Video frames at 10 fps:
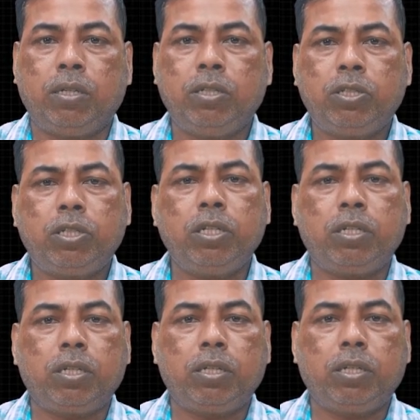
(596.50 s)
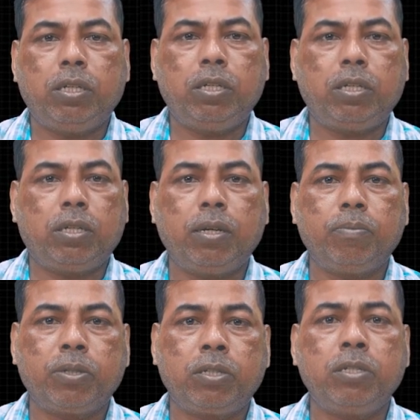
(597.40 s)
Instead, it
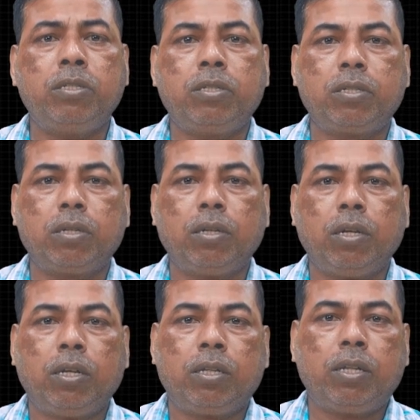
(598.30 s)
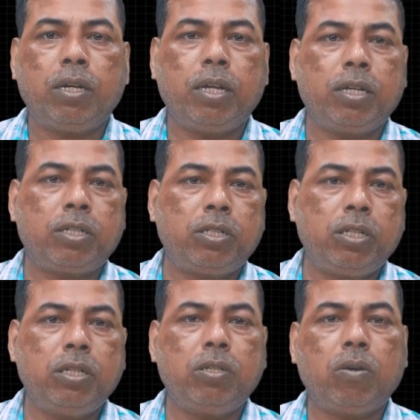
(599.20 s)
emphasizes the
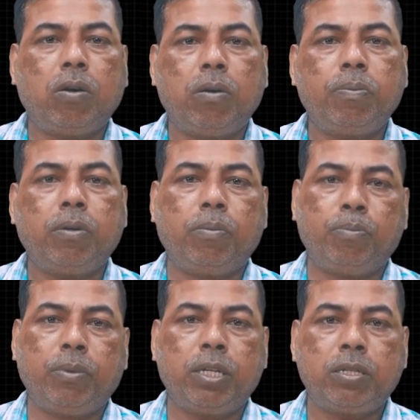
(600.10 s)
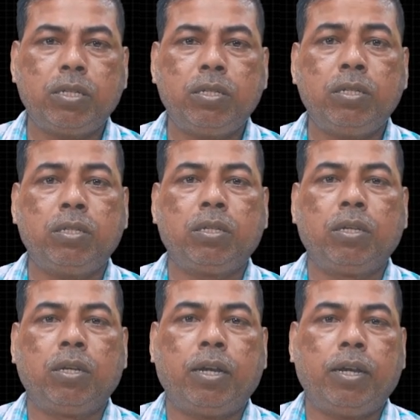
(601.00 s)
exchange of messages
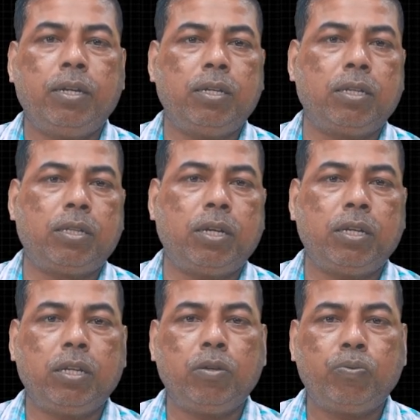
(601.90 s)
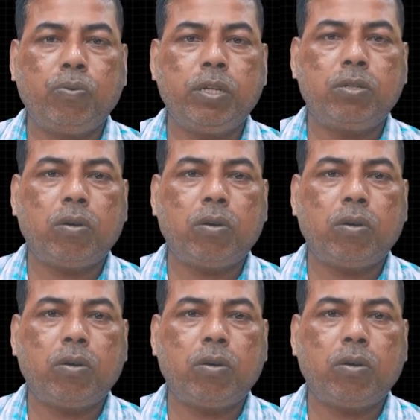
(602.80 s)
and the influence